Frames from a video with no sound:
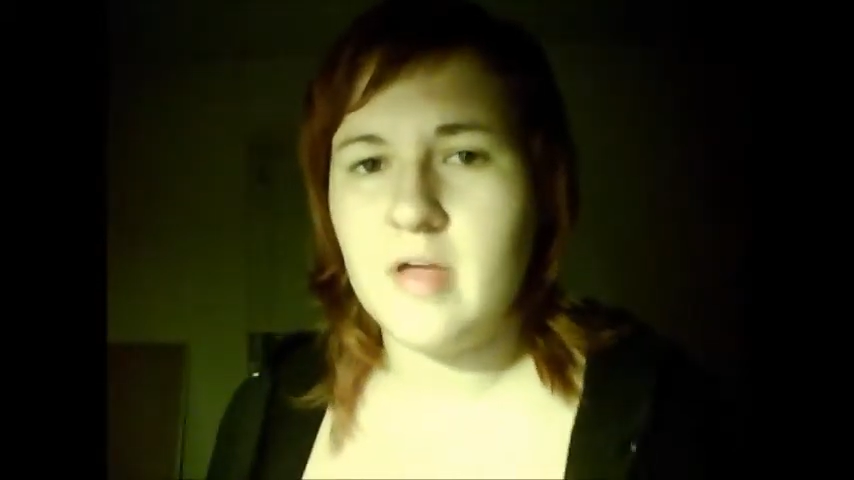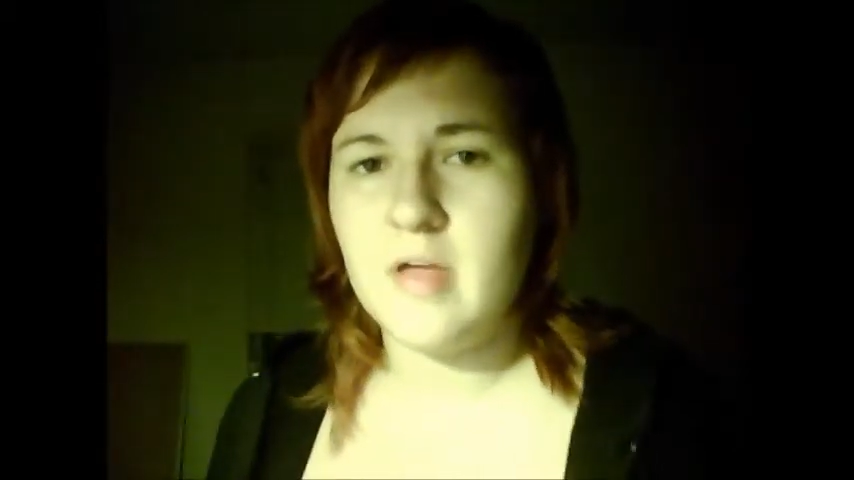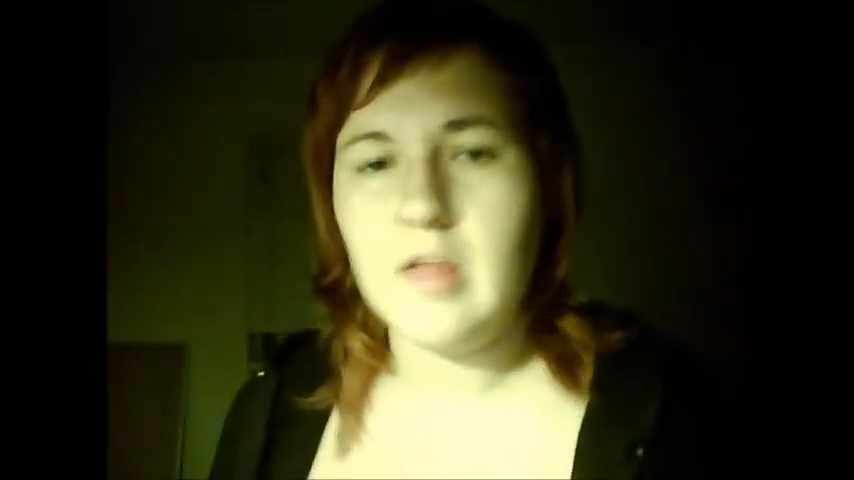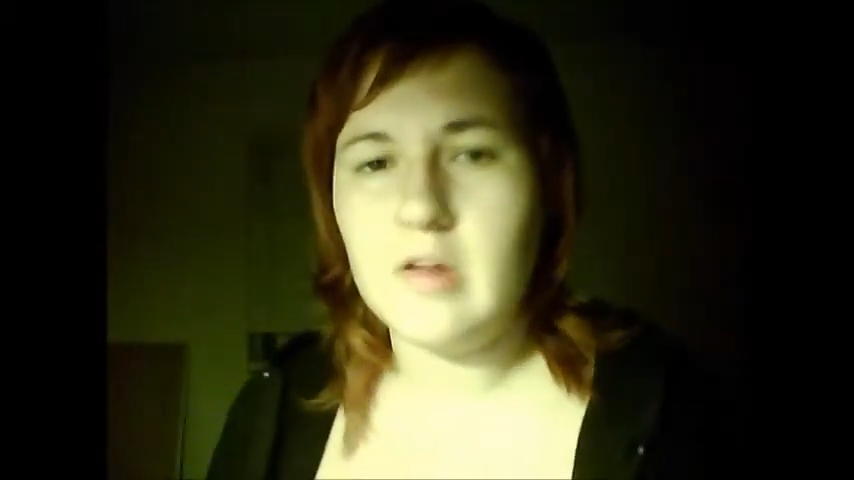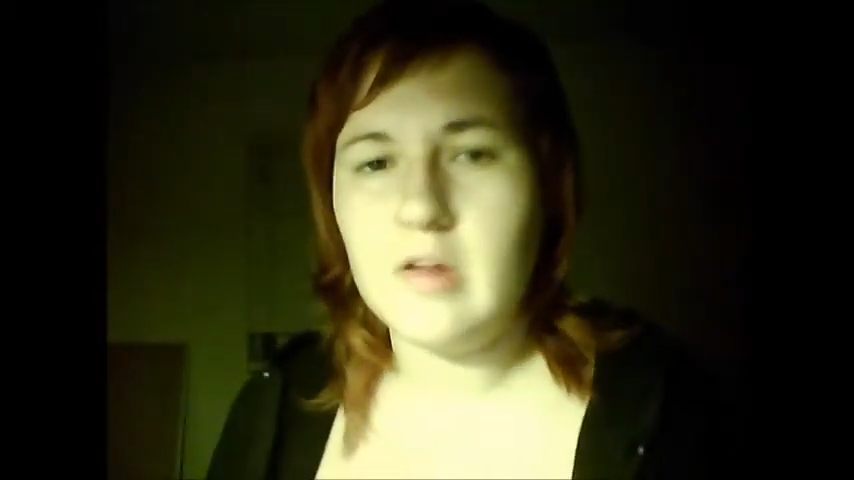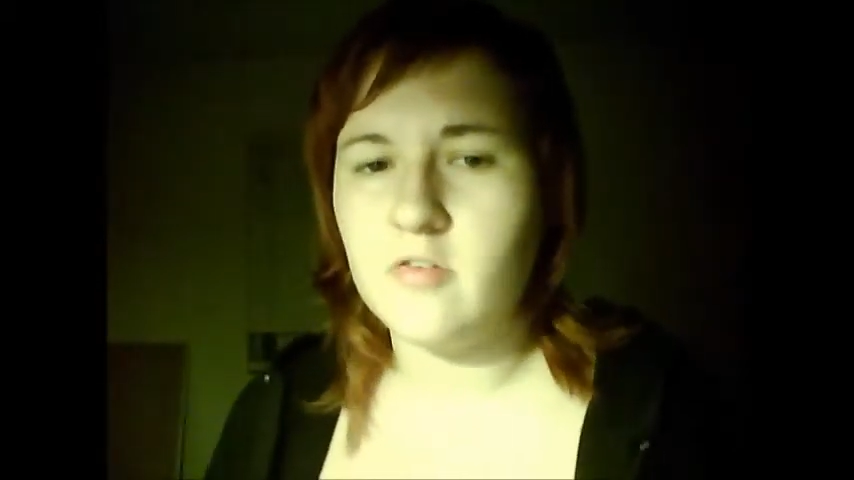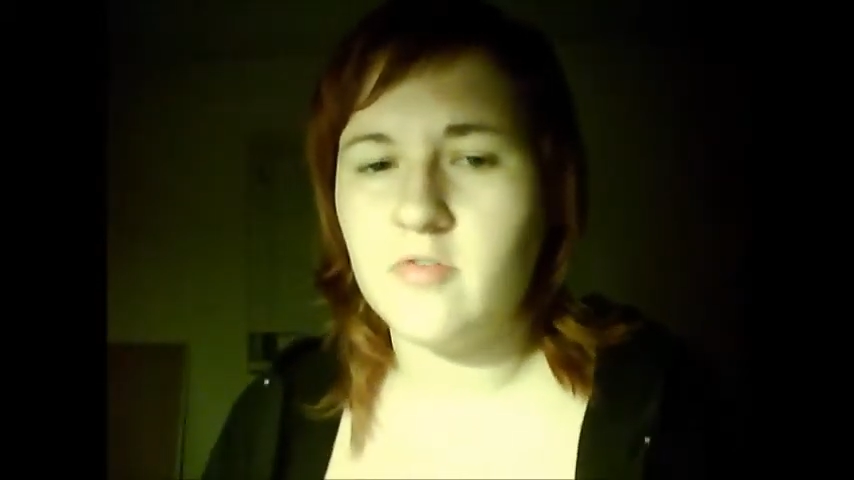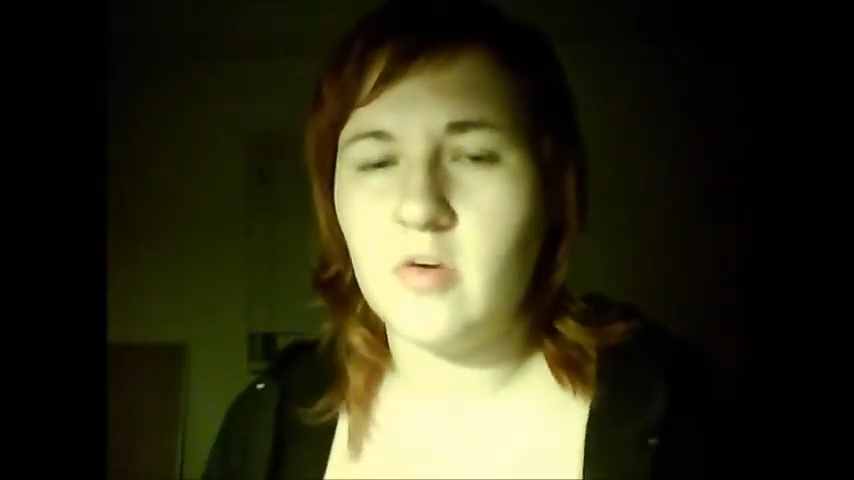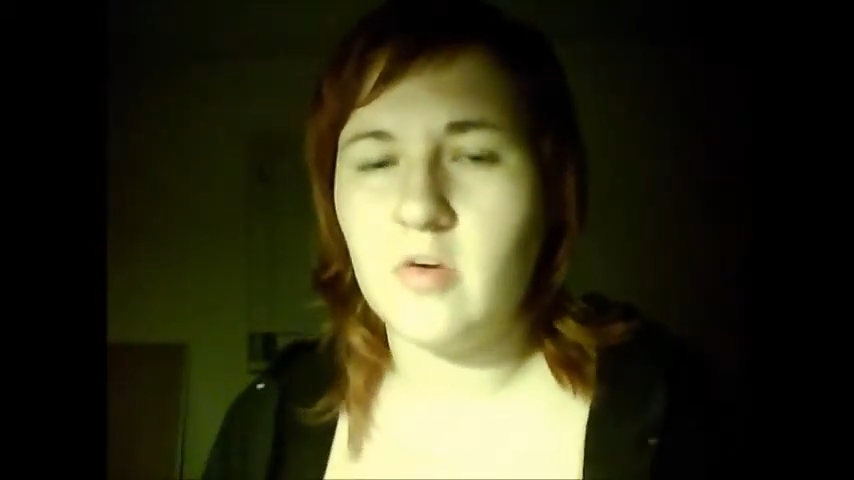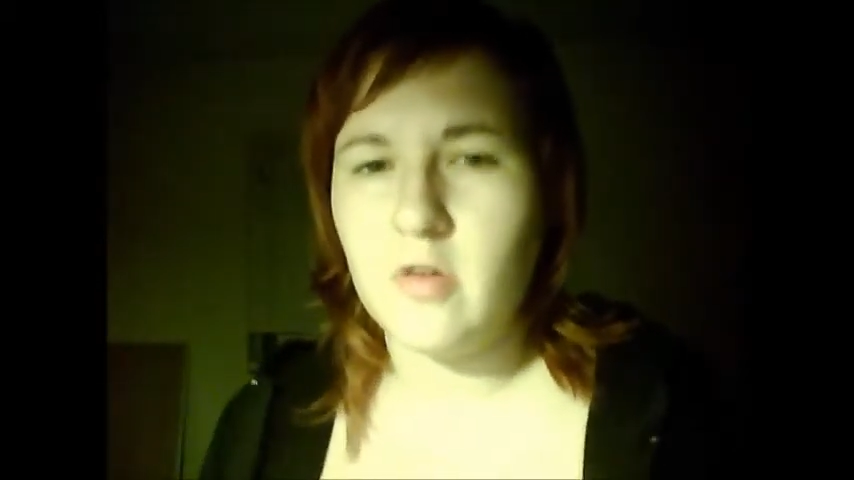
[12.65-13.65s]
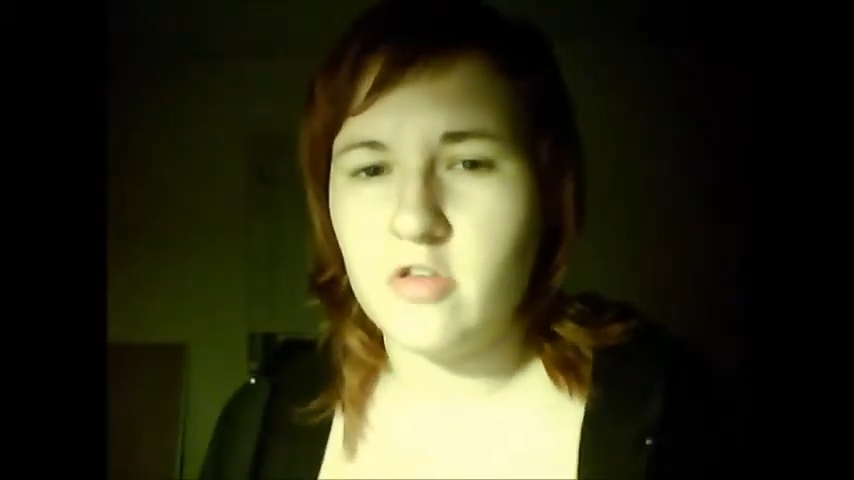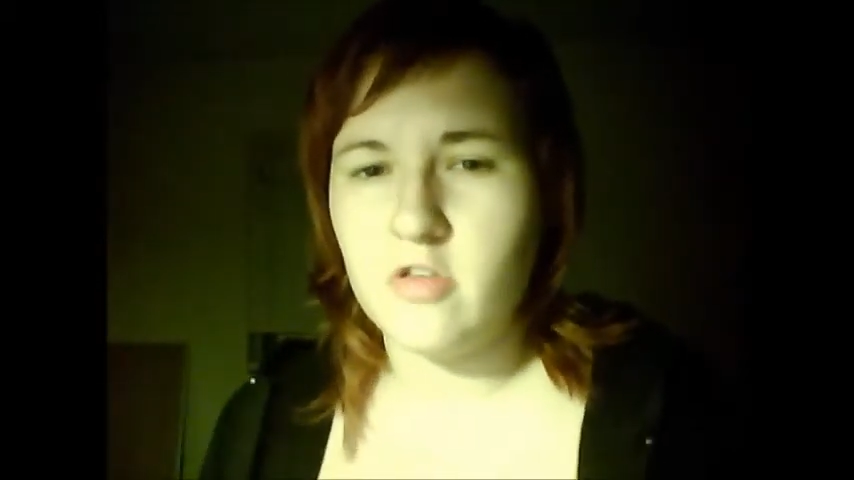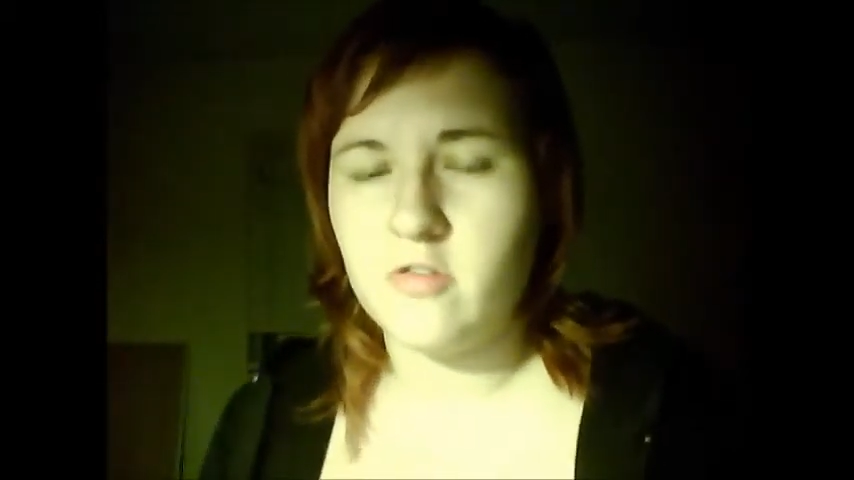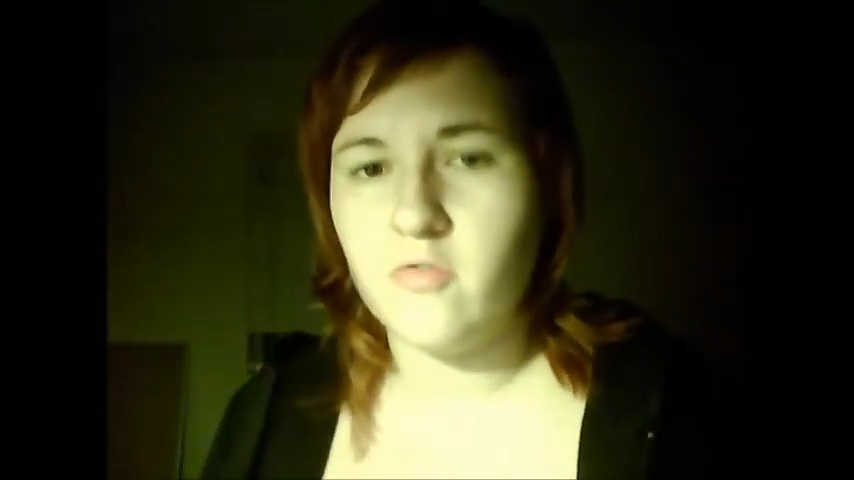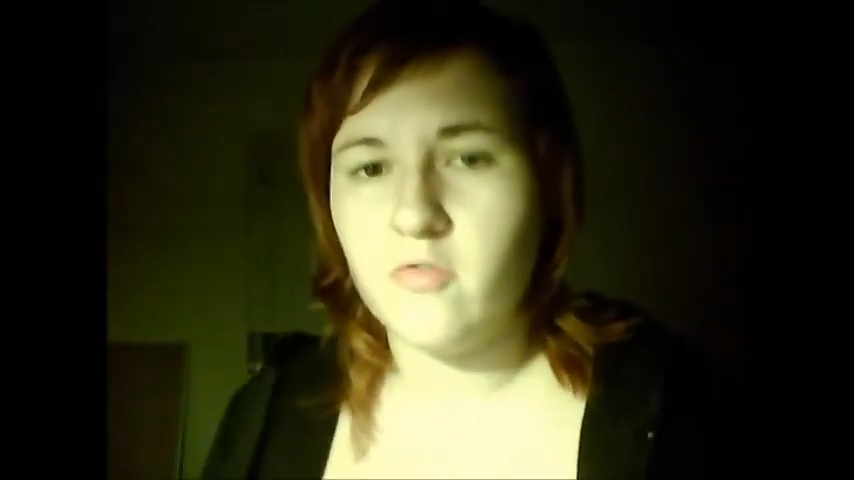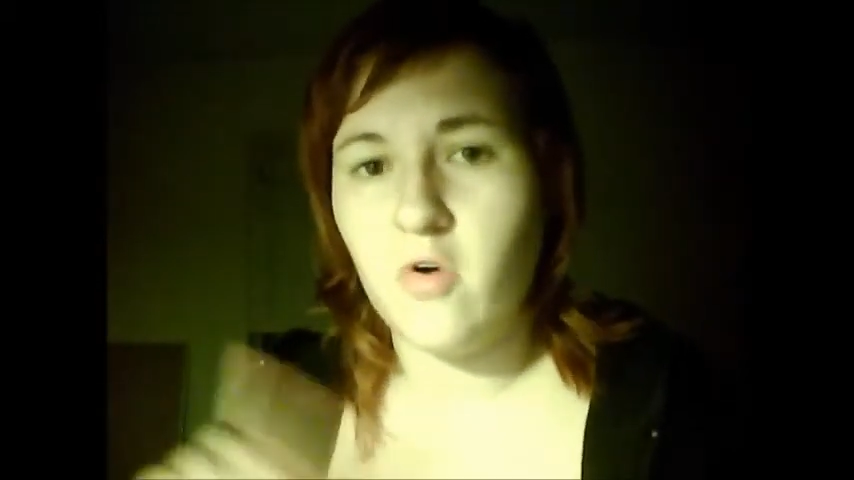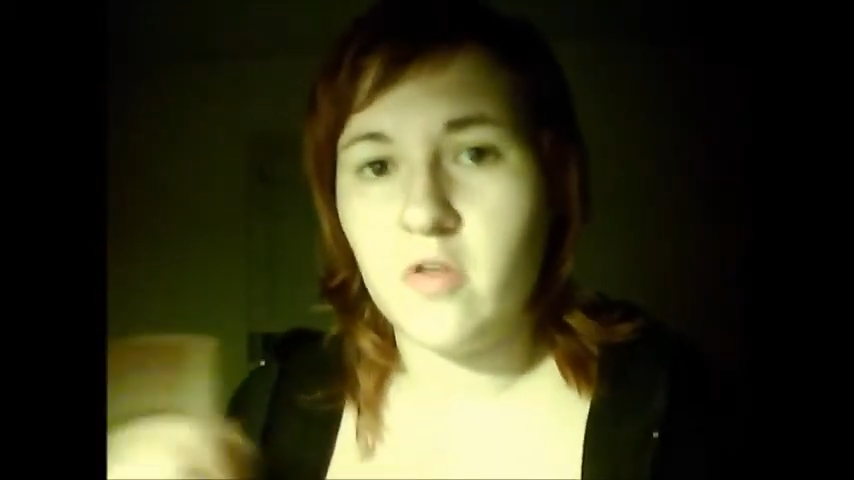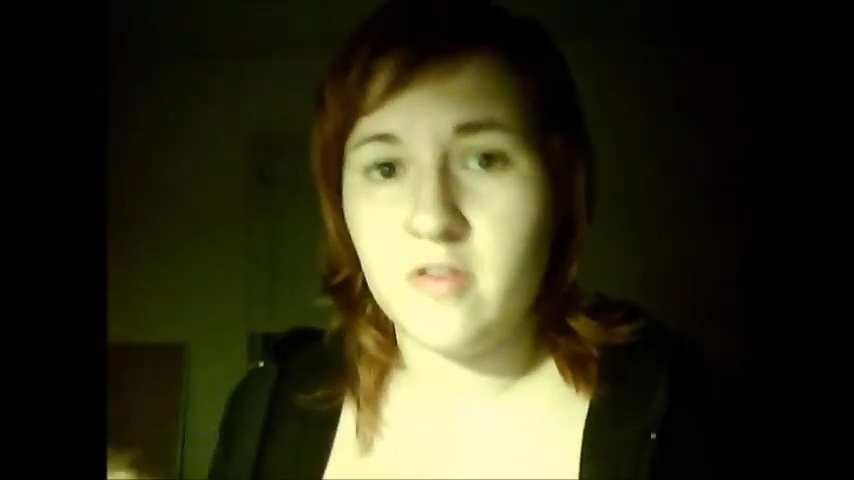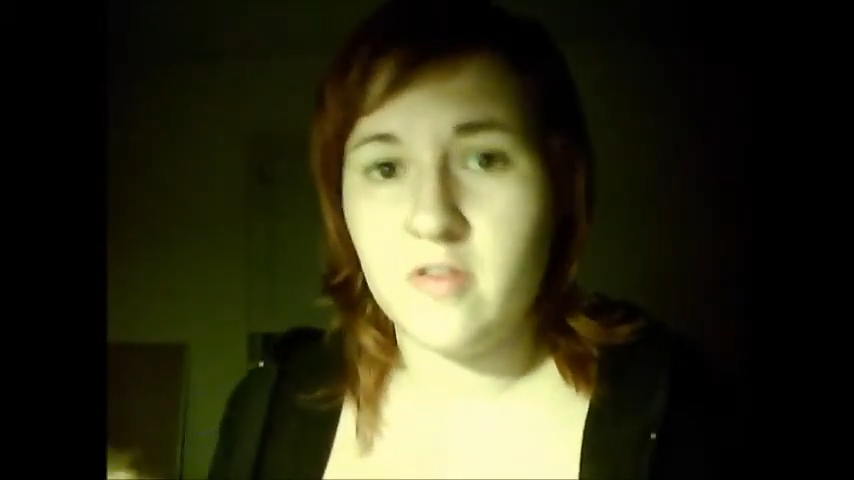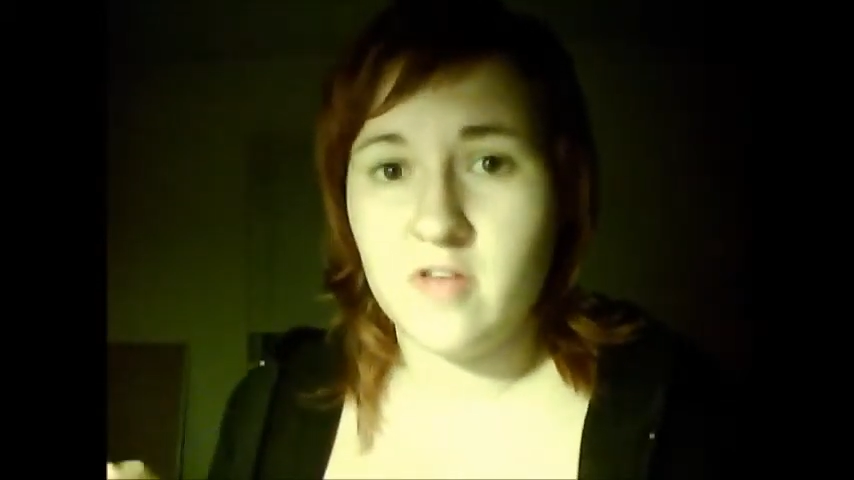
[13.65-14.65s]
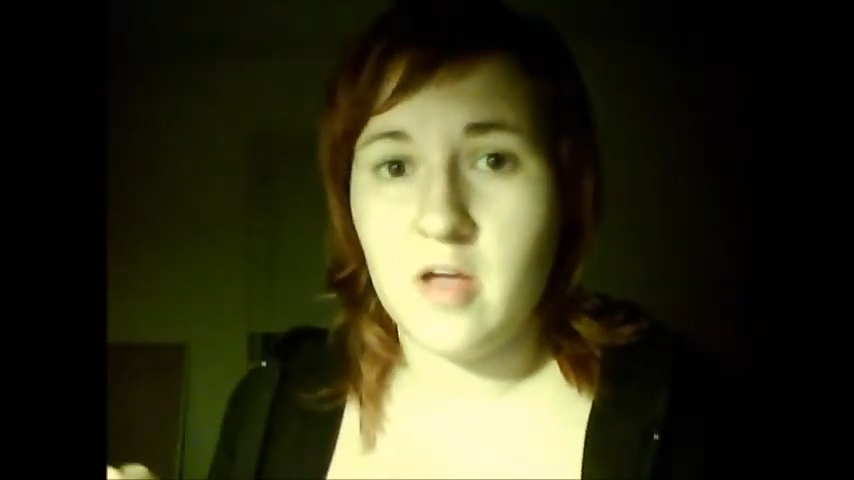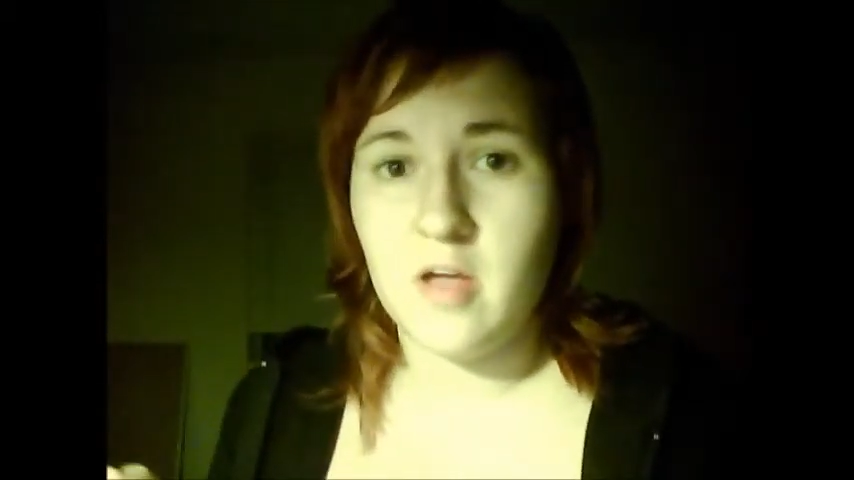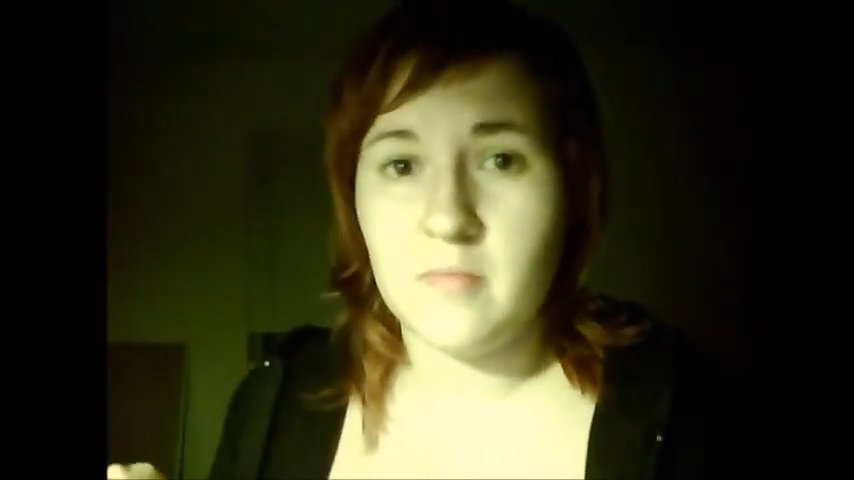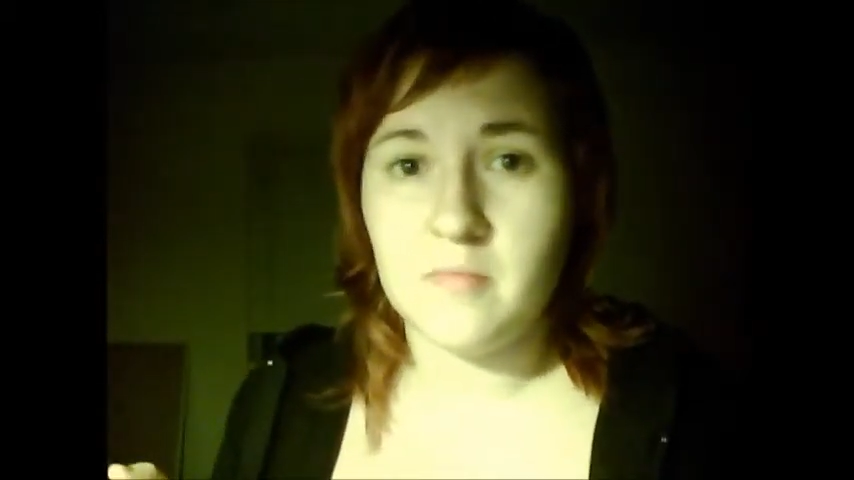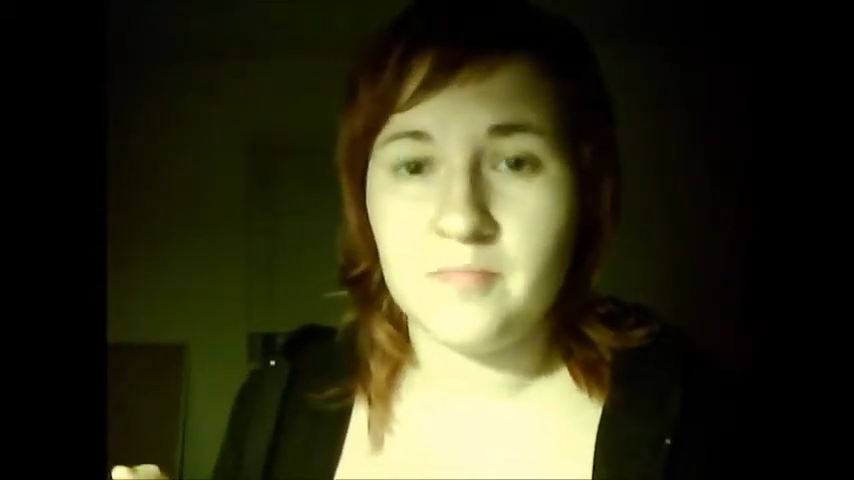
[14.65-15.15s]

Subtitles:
and answer the questions for this time.